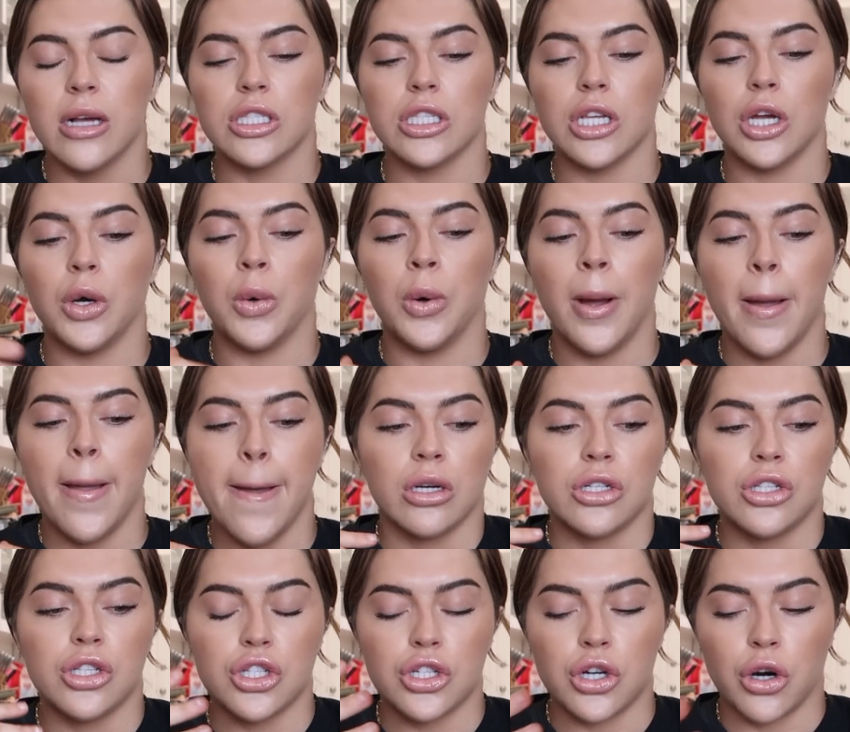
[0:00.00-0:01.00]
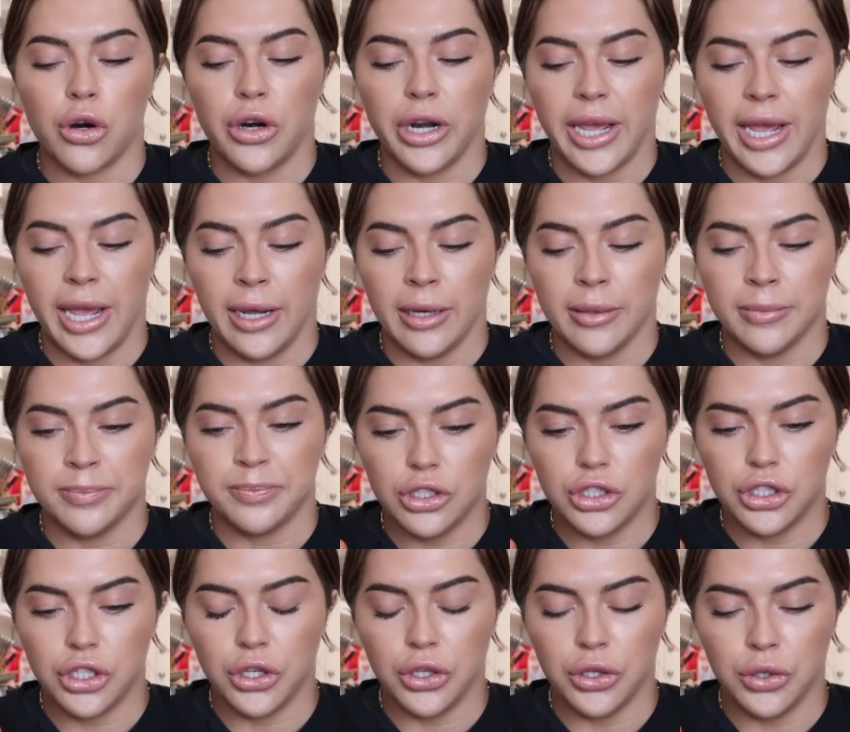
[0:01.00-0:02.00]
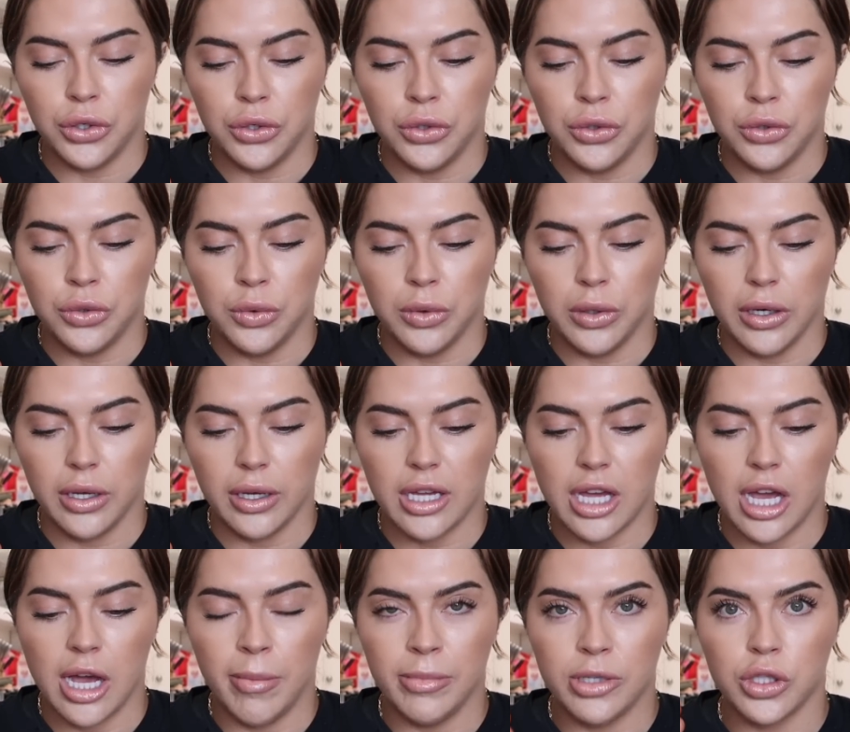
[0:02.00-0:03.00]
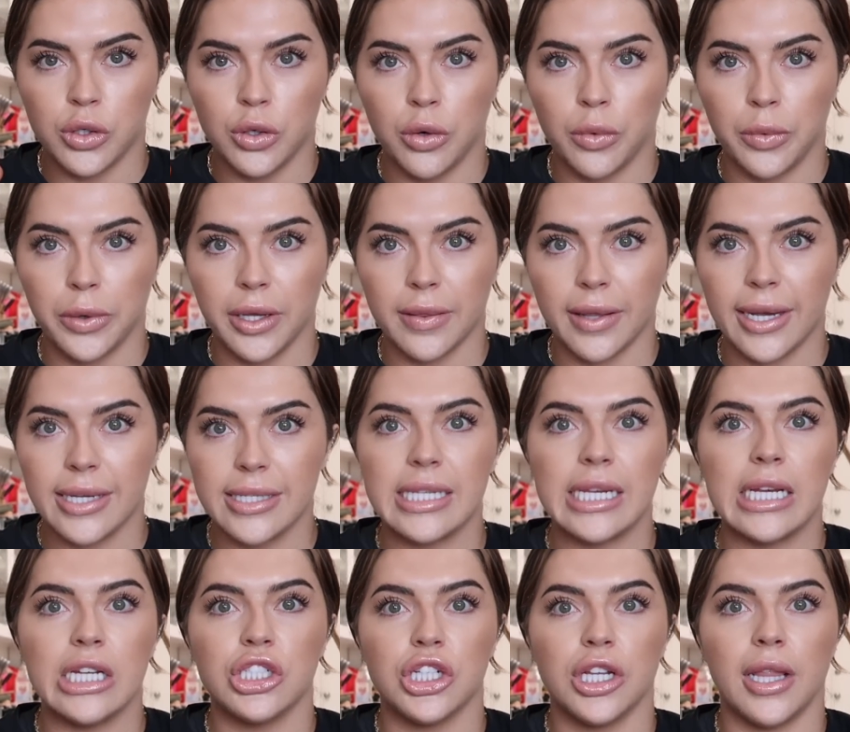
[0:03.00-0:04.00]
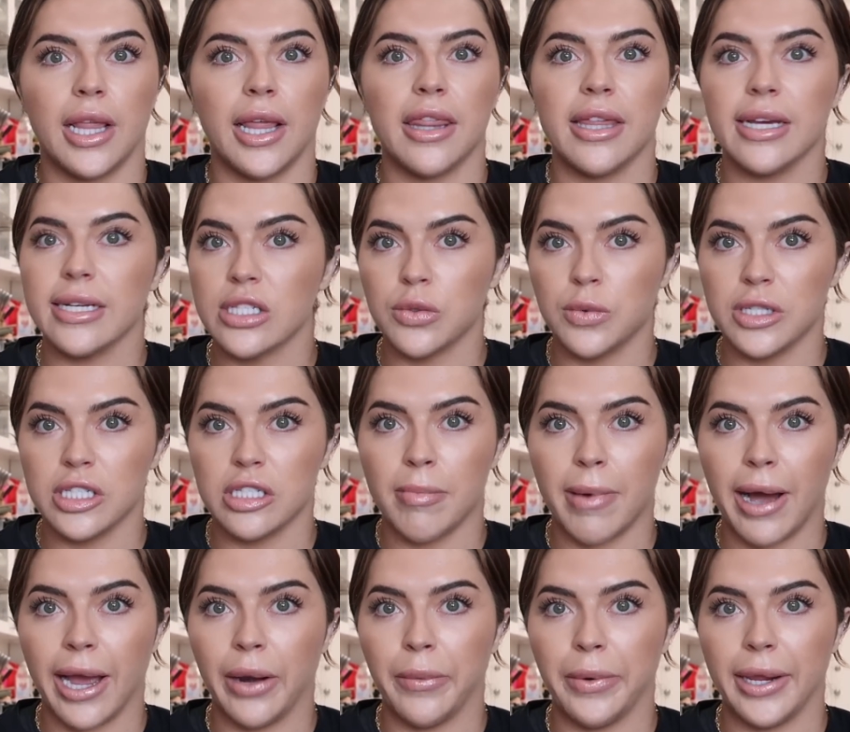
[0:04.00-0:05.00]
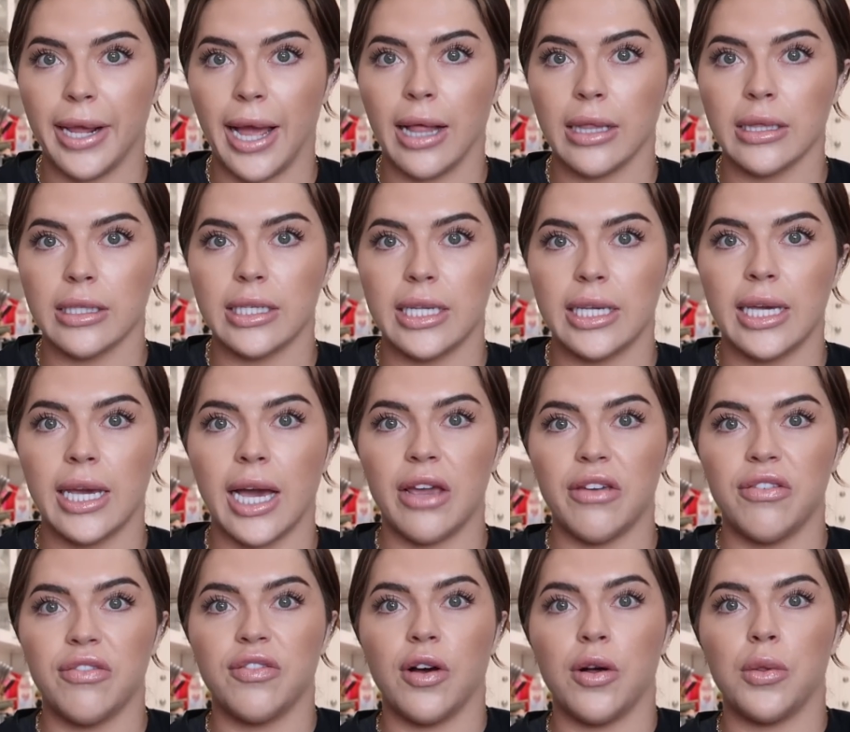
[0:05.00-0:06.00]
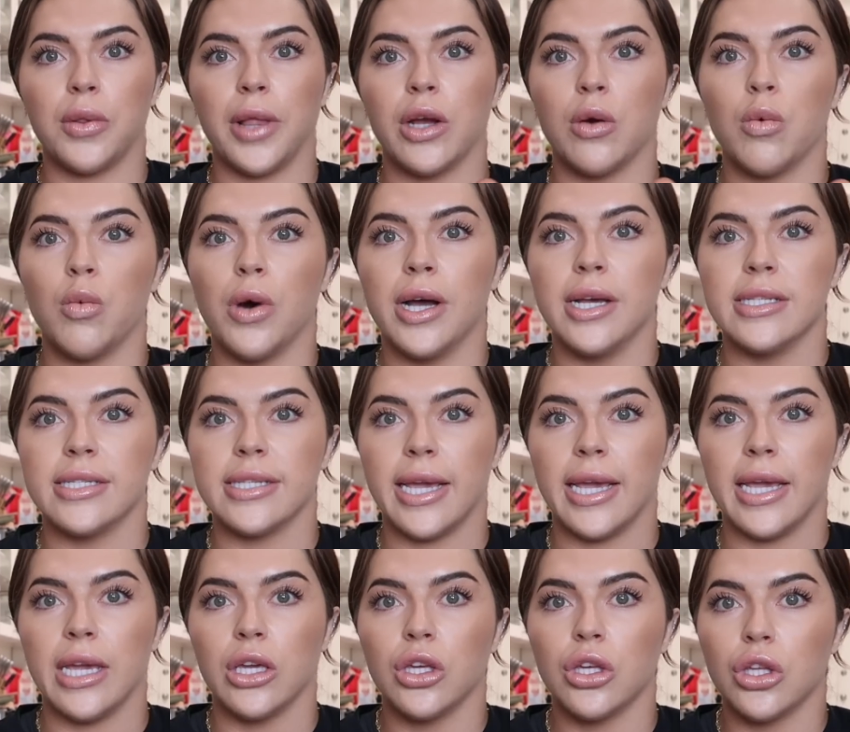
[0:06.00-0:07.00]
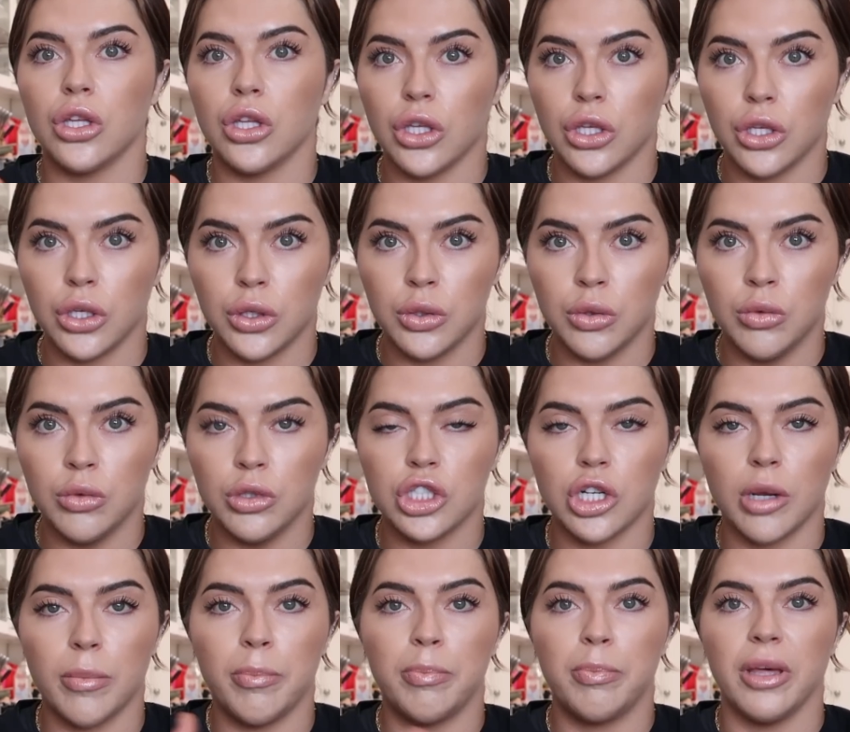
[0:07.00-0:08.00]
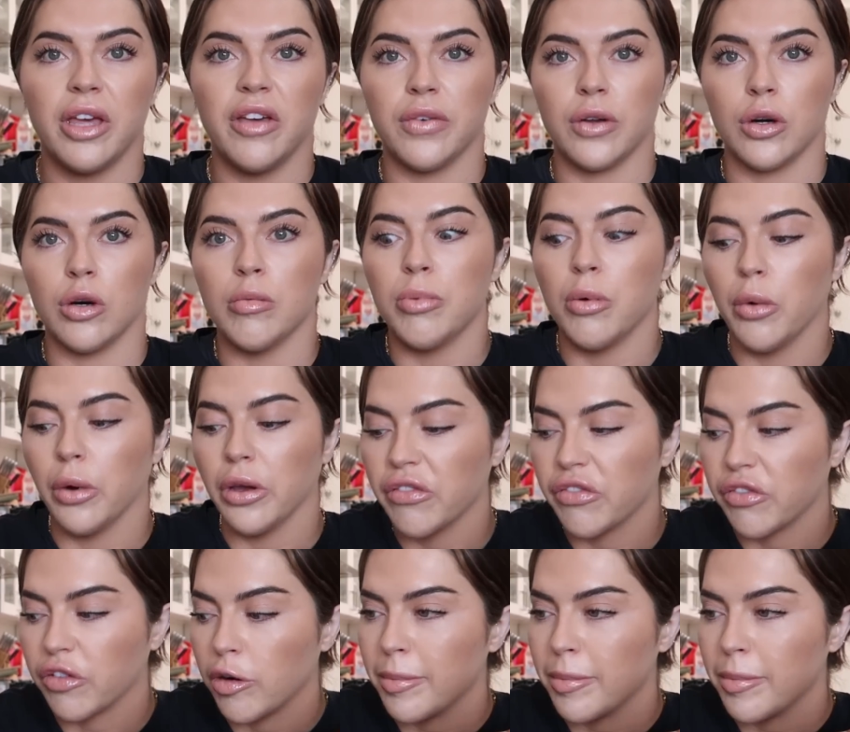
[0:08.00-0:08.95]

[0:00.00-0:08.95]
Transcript: So starting to come to a realization that this was my reality, I felt like was a huge pivotal point for